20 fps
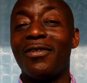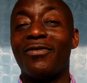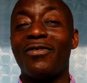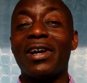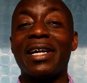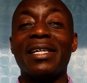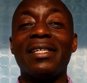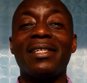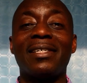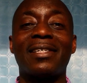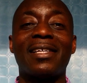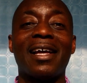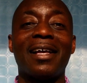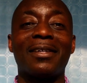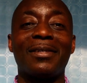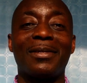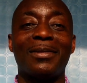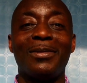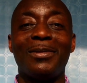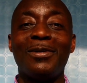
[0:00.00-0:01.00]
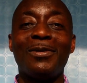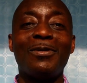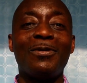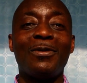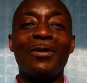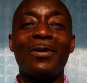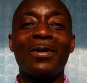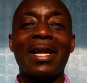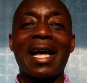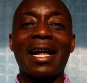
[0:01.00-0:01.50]
For instance, do you
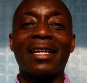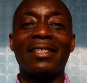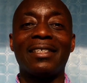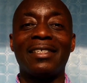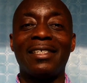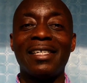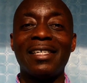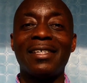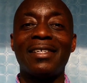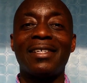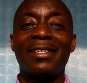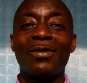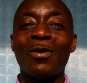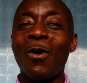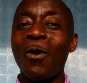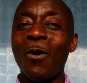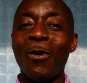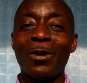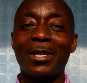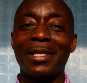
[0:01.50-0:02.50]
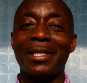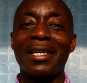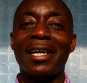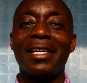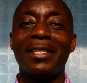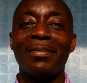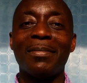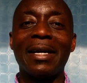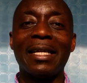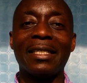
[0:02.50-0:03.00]
know that this whole
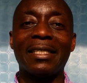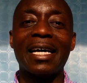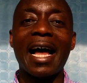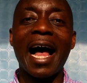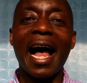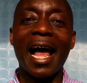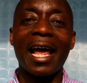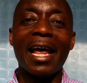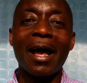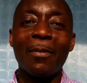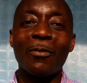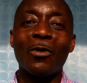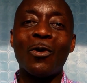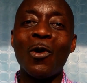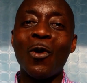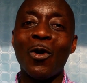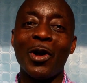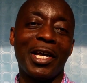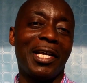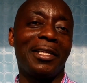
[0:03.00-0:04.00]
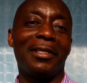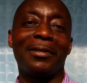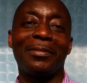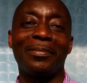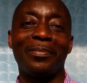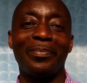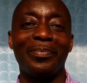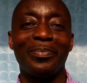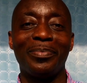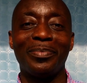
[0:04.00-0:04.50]
statement, I am going,
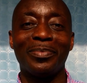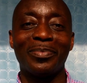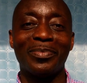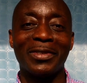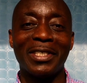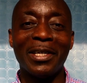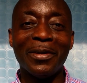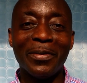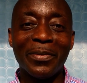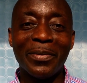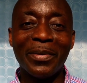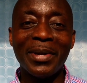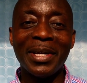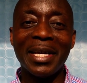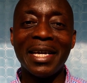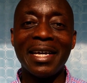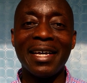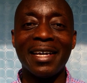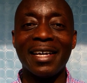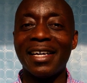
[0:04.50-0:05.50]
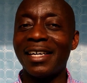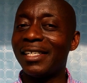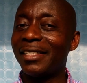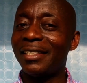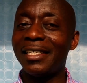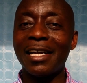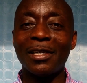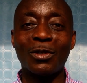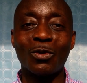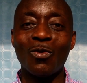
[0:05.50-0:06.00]
in tree is
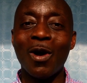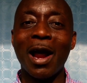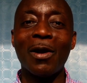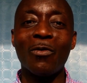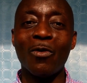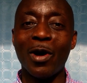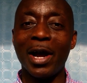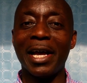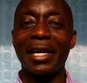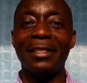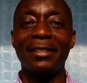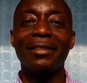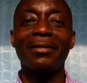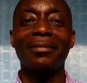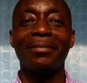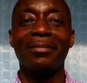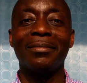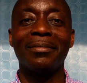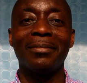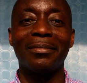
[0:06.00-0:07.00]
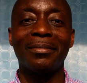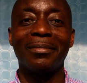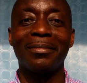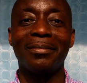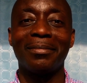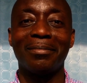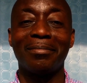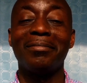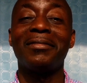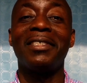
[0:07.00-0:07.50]
just one word?
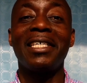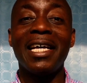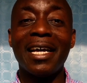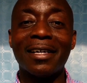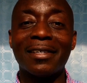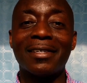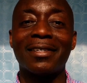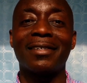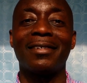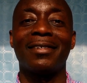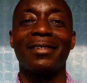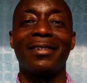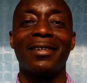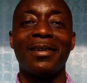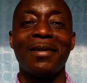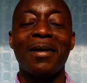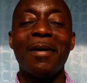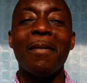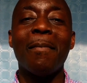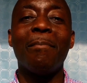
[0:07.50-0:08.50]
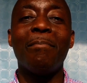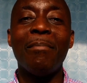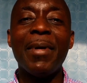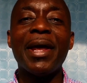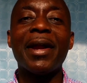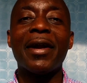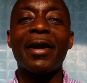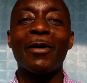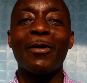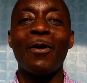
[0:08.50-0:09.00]
Yes, me
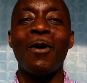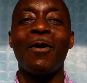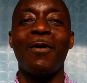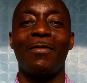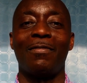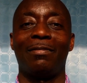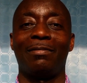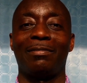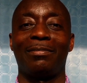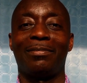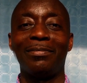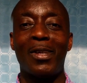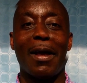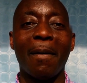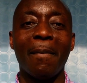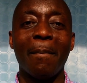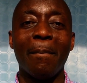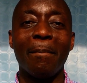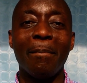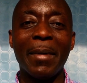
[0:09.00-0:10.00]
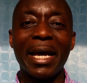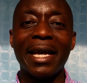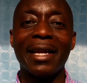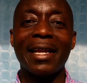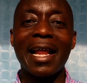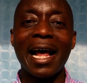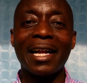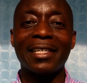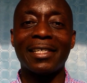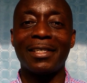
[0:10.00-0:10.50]
reko. Me,
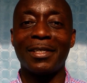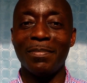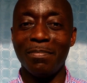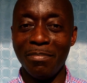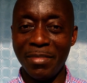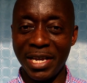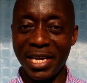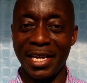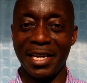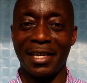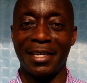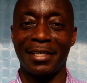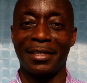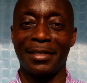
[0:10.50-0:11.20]
that is me.